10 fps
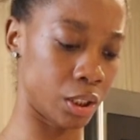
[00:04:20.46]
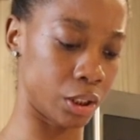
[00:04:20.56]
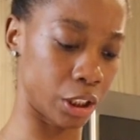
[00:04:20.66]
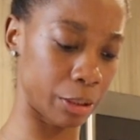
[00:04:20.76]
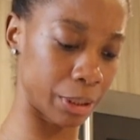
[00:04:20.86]

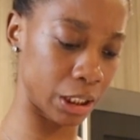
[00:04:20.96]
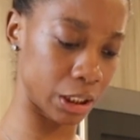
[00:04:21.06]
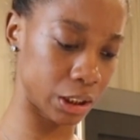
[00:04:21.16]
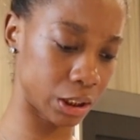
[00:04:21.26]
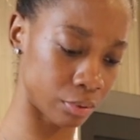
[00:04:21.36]
30
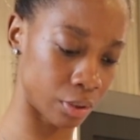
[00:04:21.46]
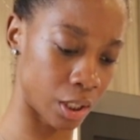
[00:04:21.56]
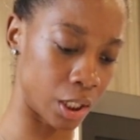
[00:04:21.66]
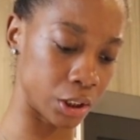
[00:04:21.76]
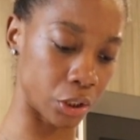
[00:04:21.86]
minutes.
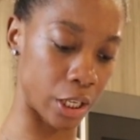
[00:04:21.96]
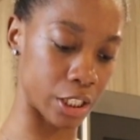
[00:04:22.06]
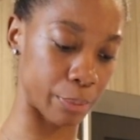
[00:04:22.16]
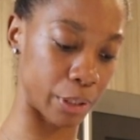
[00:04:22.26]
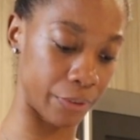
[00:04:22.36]
So
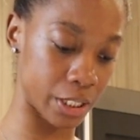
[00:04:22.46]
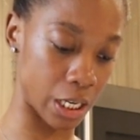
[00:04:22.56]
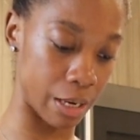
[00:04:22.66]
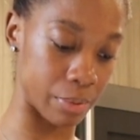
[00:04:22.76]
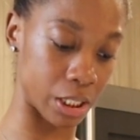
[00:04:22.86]
now's the perfect
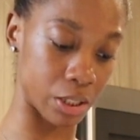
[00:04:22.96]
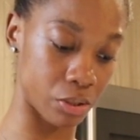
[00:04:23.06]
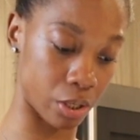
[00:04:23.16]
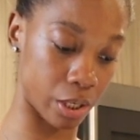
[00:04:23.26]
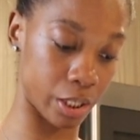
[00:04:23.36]
time to get
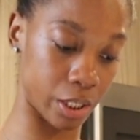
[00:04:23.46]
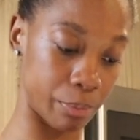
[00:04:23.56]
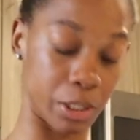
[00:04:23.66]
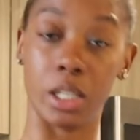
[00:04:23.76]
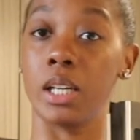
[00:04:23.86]

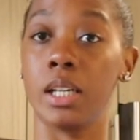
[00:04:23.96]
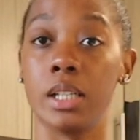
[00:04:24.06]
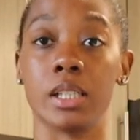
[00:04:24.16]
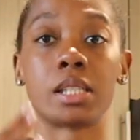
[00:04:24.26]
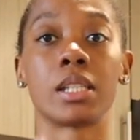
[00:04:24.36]
started
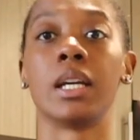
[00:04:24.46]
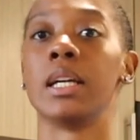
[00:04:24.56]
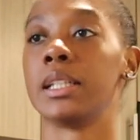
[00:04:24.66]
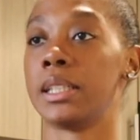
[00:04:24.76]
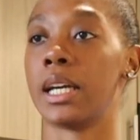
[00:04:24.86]
because
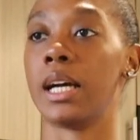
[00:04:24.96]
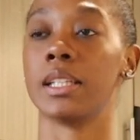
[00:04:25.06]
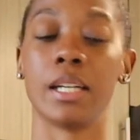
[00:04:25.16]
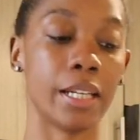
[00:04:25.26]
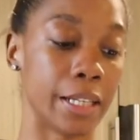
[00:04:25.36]

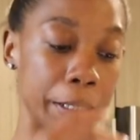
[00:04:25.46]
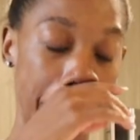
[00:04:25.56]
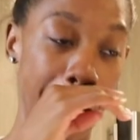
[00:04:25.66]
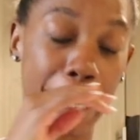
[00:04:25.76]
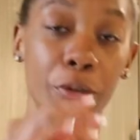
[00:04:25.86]
yeah.
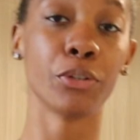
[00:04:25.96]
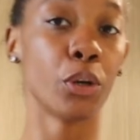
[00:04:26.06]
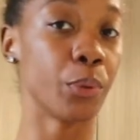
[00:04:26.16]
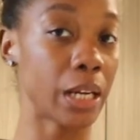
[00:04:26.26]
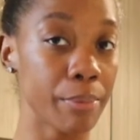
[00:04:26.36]
And I don't
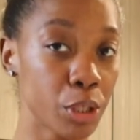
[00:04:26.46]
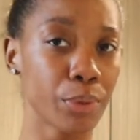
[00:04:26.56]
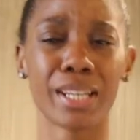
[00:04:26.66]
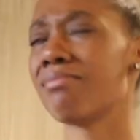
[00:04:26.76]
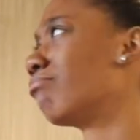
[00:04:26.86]
know what I'm
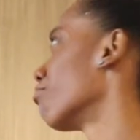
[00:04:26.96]
doing.